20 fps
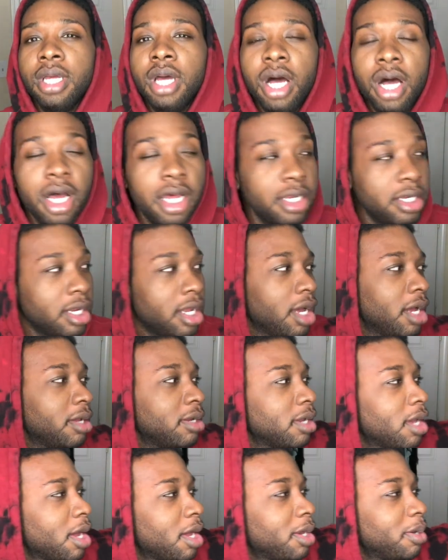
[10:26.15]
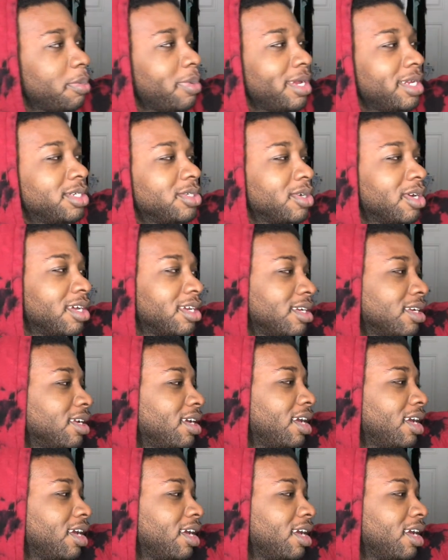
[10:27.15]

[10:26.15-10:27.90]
on Patreon.